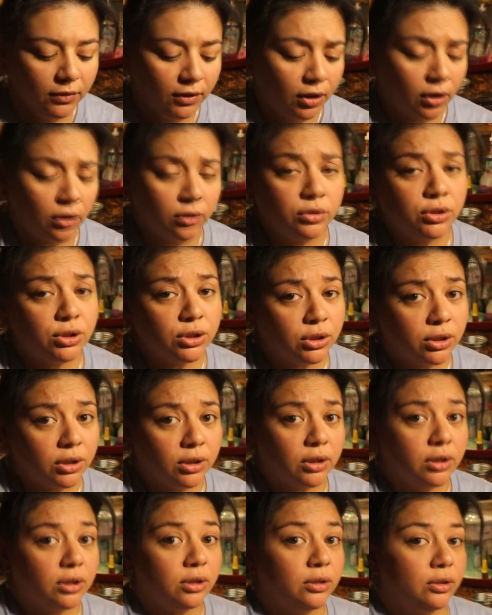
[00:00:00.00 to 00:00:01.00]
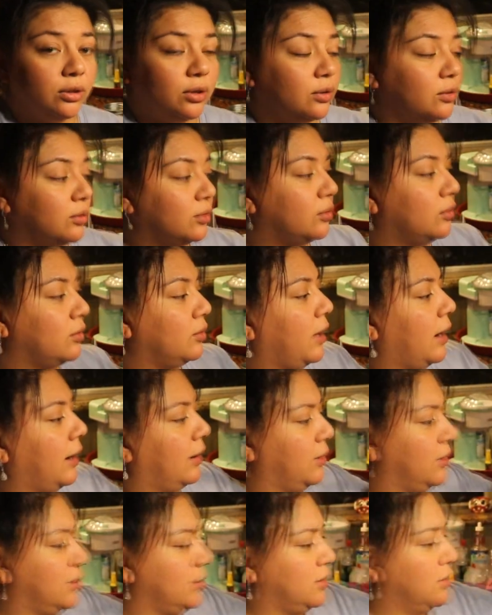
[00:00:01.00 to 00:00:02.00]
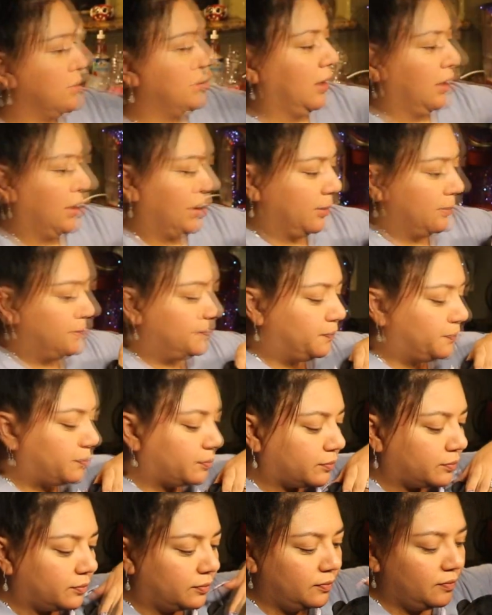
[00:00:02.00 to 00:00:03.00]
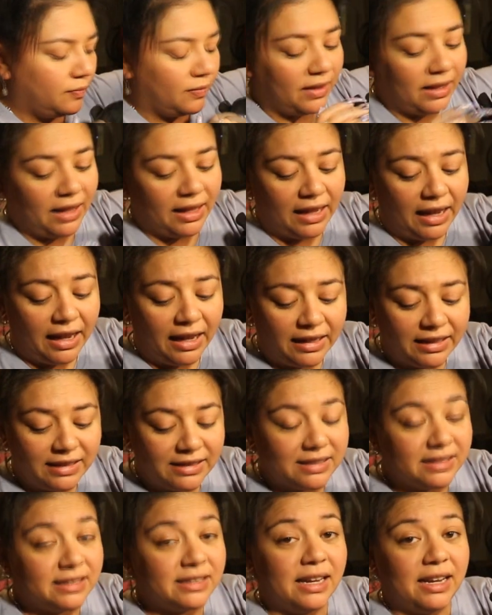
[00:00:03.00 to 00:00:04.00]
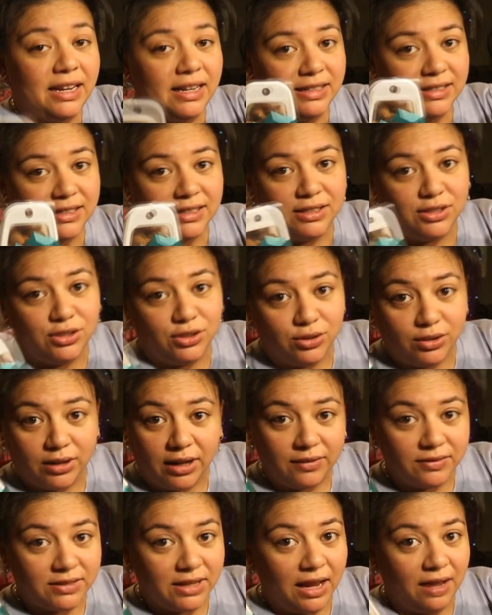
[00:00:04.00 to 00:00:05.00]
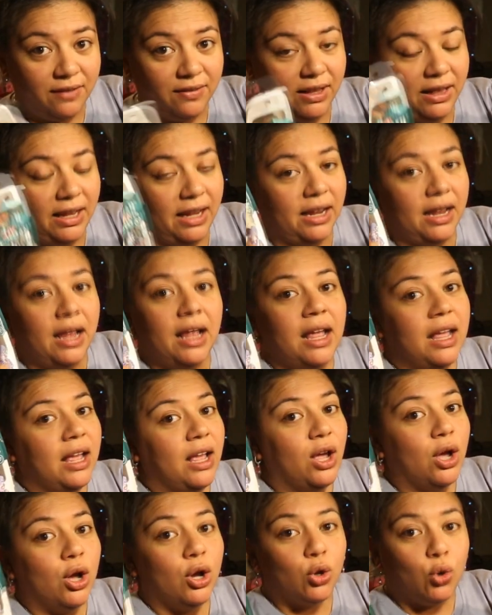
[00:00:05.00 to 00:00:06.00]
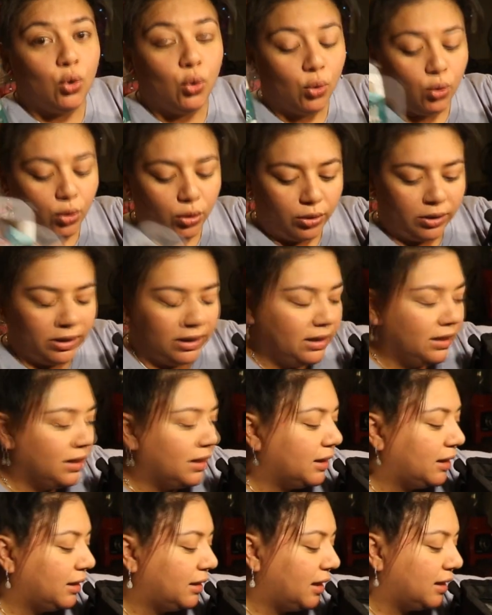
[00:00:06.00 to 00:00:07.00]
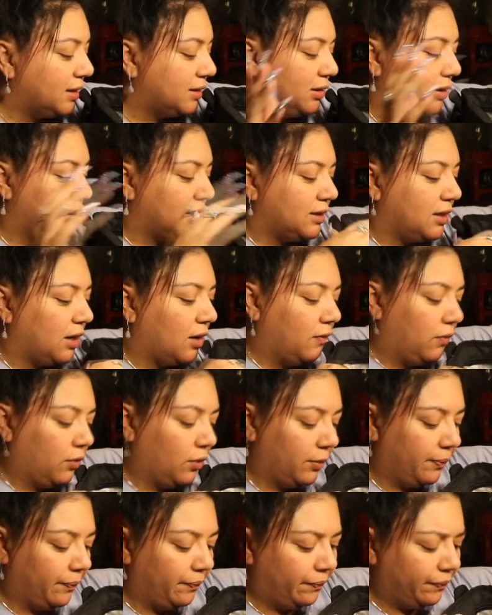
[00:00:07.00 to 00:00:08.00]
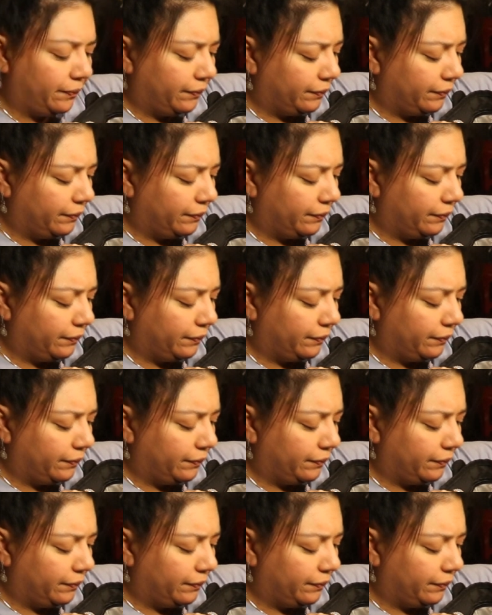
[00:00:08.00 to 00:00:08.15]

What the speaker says: No sugar, no crackers, no nothing. And it stays because you don't have to have it like cool or anything like that, so that's helpful.